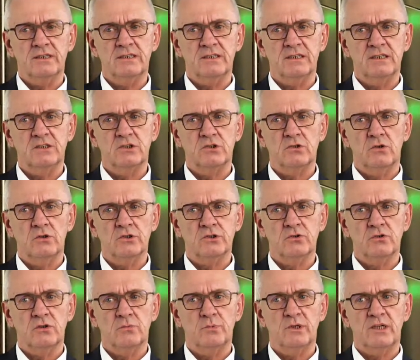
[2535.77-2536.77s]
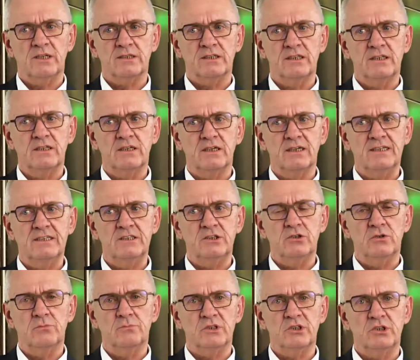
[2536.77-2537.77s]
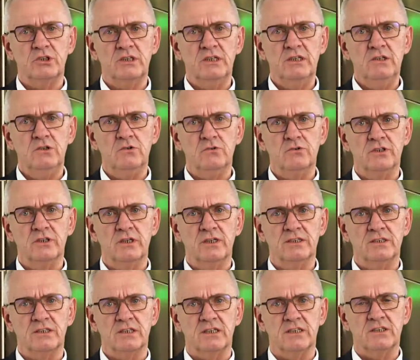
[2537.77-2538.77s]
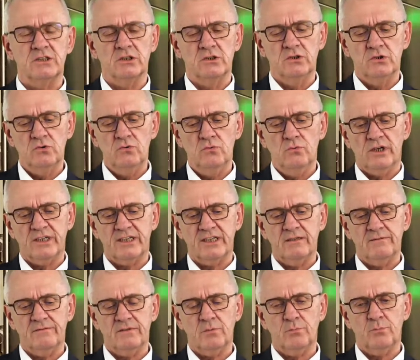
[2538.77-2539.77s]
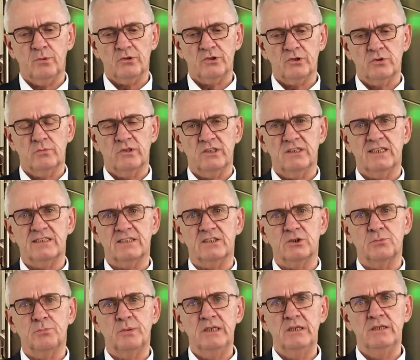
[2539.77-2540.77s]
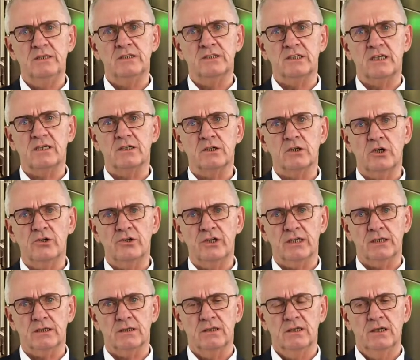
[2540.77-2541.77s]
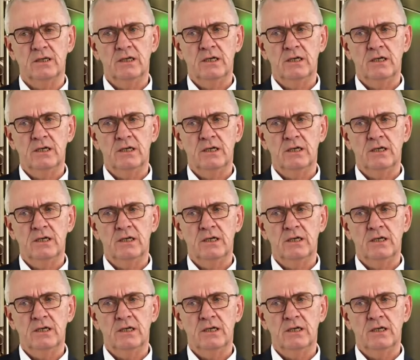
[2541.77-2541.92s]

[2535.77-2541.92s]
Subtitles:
It's also about increase your machine utilization. Do whatever possible that the spindles are running.